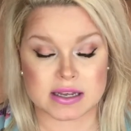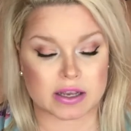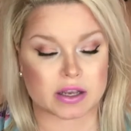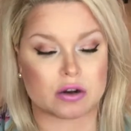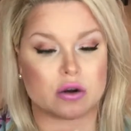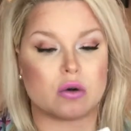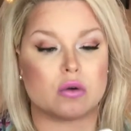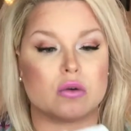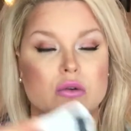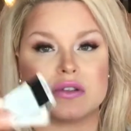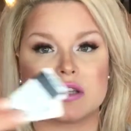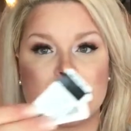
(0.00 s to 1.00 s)
It could
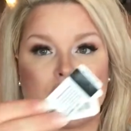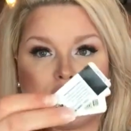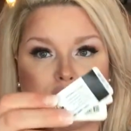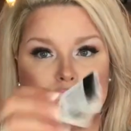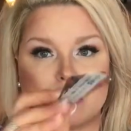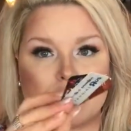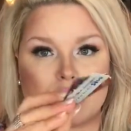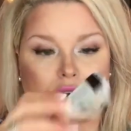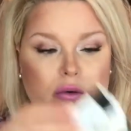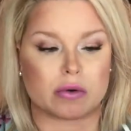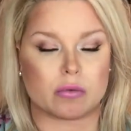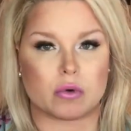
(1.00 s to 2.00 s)
hold
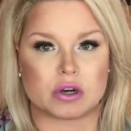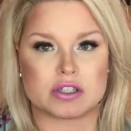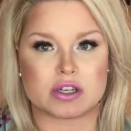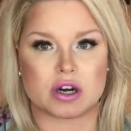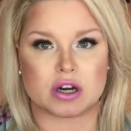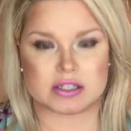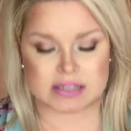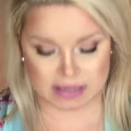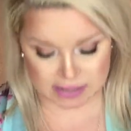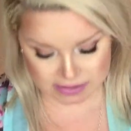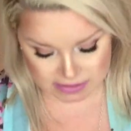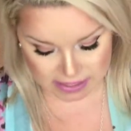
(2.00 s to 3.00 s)
your rewards cards, like
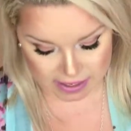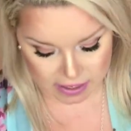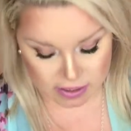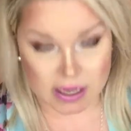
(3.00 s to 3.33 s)
I said.